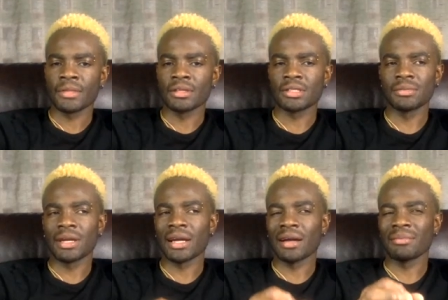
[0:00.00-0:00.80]
You see
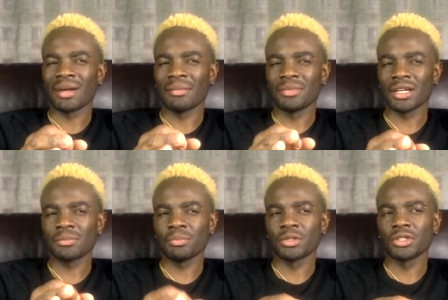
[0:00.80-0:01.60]
me? I'm I'm
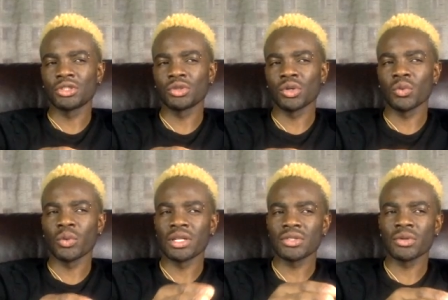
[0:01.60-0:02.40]
not pretty sure
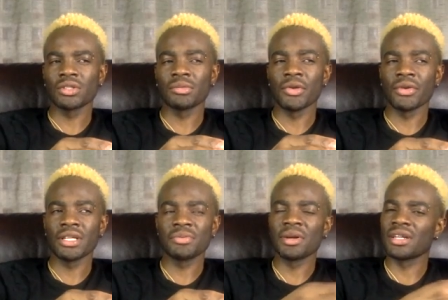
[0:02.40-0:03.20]
when it's going to be
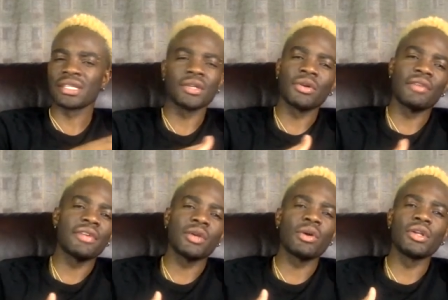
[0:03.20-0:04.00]
released because I don't
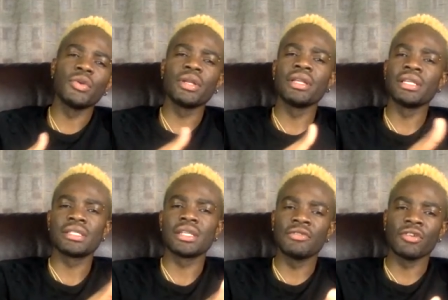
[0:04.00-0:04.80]
have anyone doing
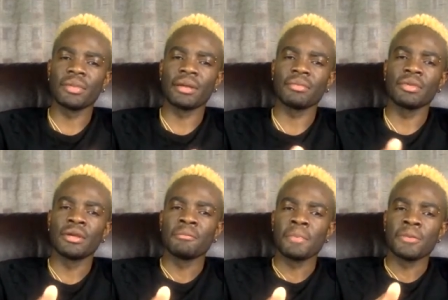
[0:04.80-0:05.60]
this thing for me. I'm
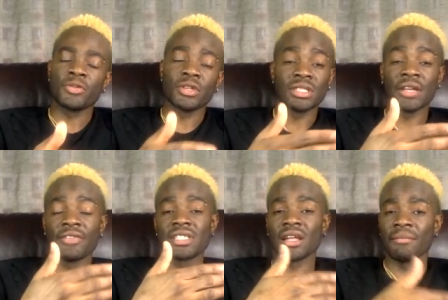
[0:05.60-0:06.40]
so it's, if
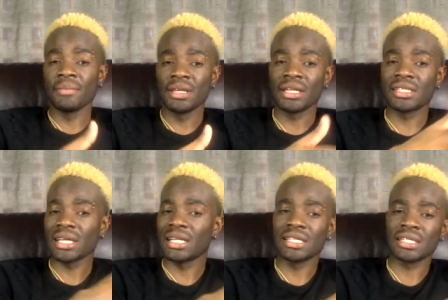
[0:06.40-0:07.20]
it's not me, it's
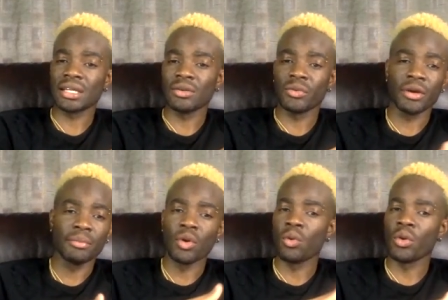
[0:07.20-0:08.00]
Alisa. We're
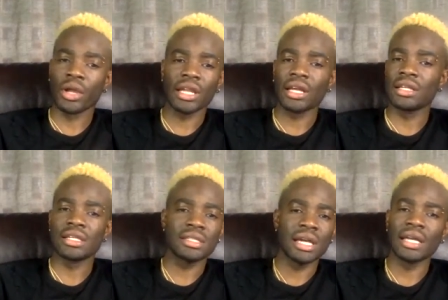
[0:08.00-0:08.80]
both working on
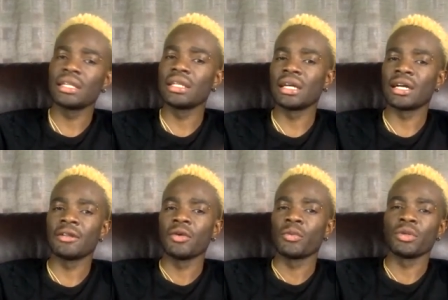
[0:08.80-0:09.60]
this hand in hand.
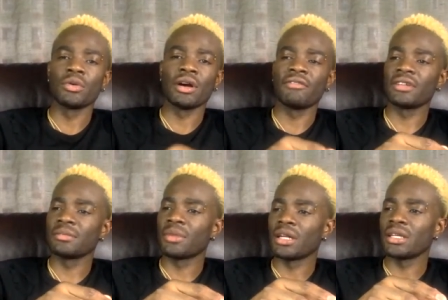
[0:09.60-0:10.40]
We don't have
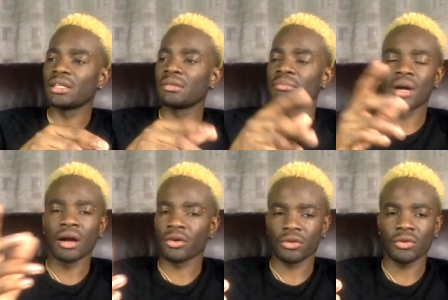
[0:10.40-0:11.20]
anybody in the
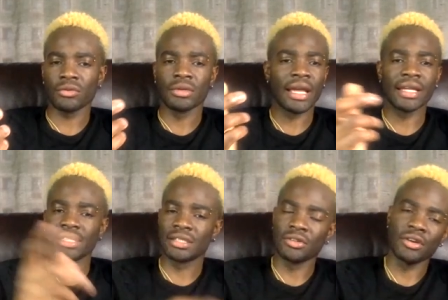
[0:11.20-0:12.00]
background
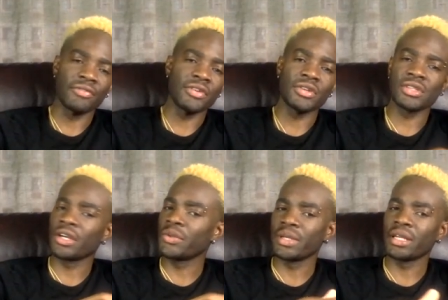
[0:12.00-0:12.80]
editing our videos
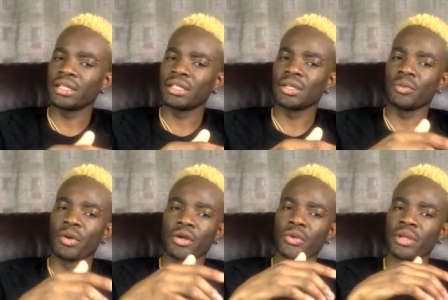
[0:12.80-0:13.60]
or doing anything.
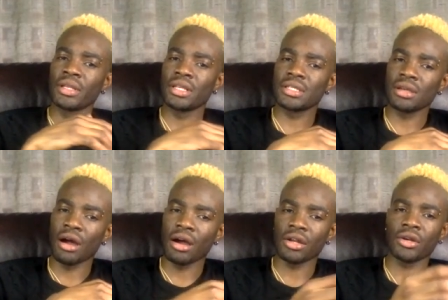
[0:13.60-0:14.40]
We're doing this
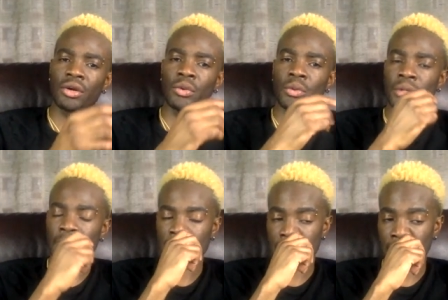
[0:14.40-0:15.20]
all on our own.
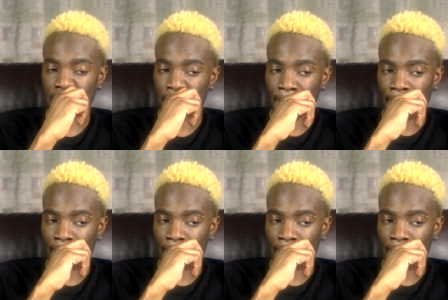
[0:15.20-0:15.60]
So